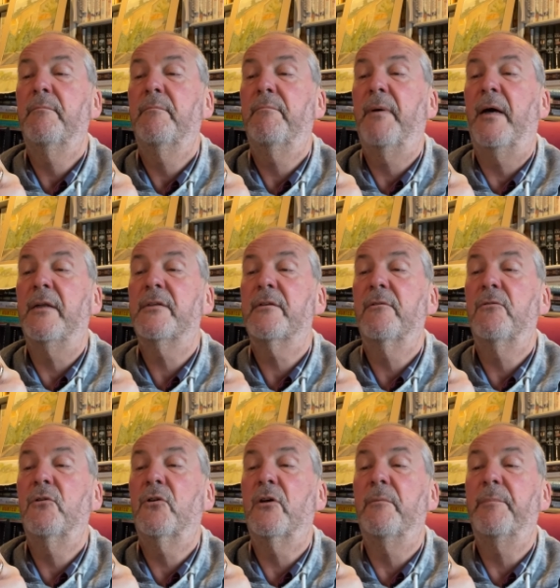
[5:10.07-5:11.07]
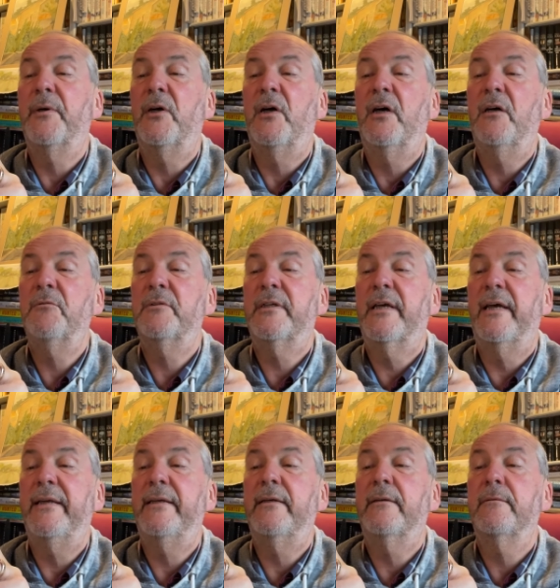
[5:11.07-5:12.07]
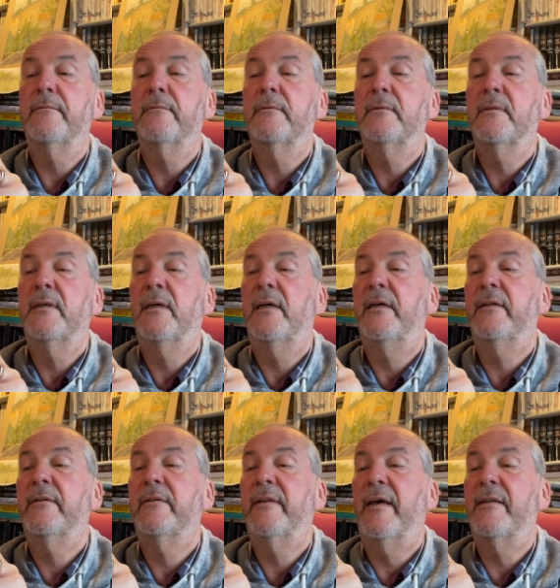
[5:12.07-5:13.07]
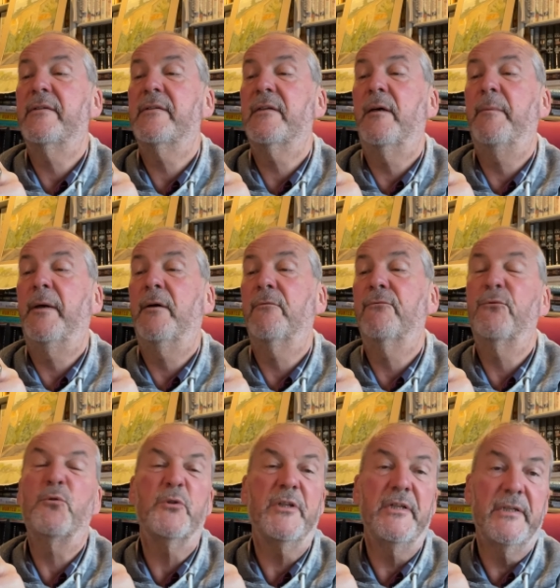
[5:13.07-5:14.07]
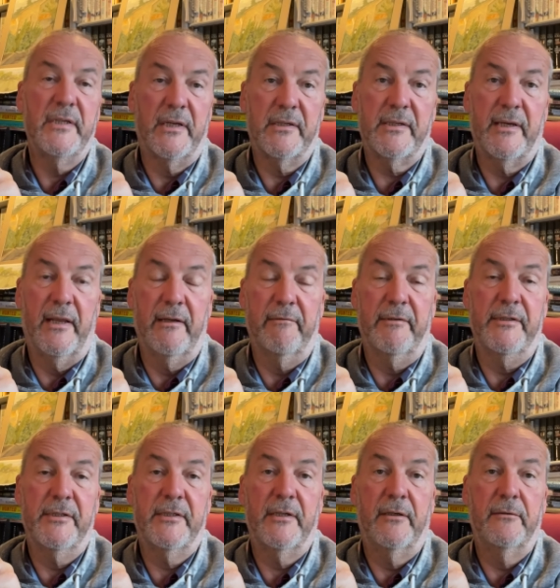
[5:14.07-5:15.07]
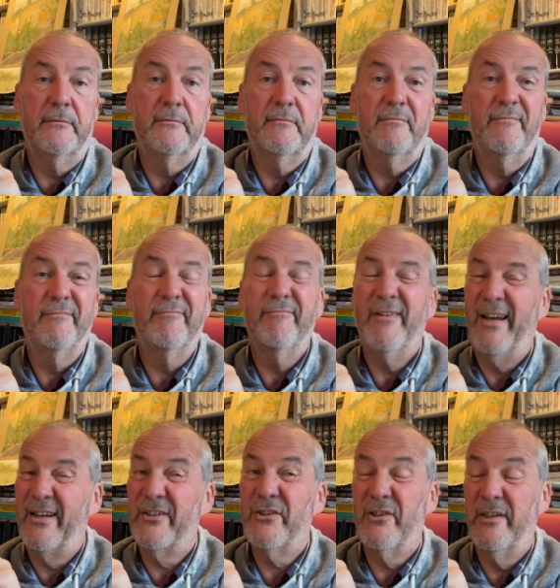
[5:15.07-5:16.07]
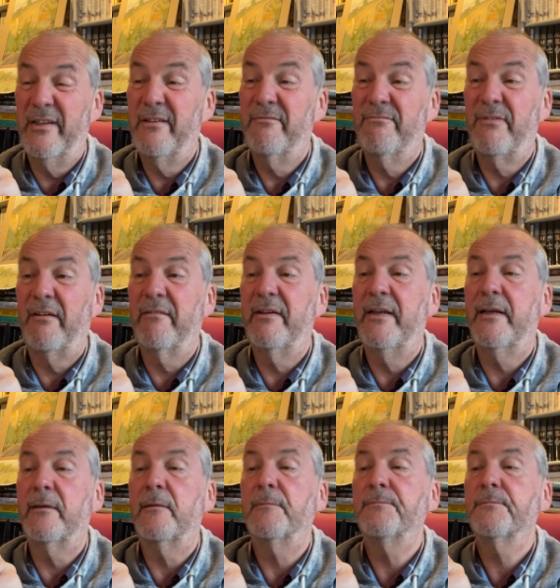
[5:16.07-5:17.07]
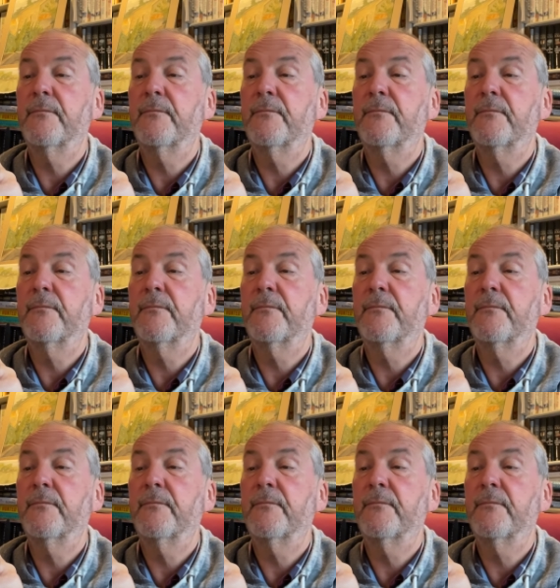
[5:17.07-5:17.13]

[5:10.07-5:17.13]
But look at per oat cake, and that's about 46 calories. So actually very little.